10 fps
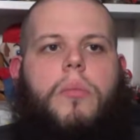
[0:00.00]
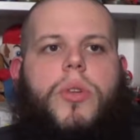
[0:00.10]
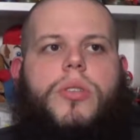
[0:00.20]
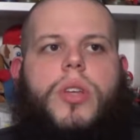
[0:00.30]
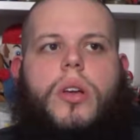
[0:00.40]

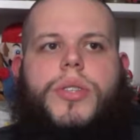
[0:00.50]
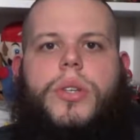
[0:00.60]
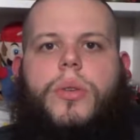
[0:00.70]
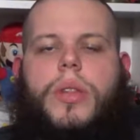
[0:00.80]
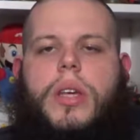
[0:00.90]
There's
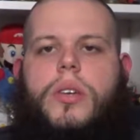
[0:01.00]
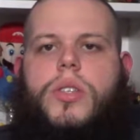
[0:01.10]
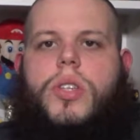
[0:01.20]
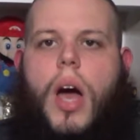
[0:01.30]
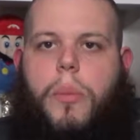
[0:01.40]
also the
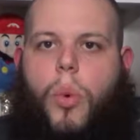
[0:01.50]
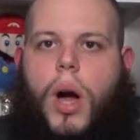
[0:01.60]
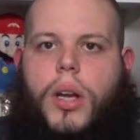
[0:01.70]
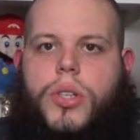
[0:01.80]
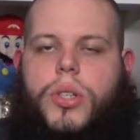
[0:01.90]

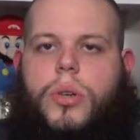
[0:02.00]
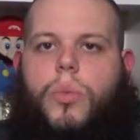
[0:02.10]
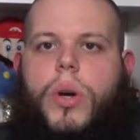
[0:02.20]
stopwatch,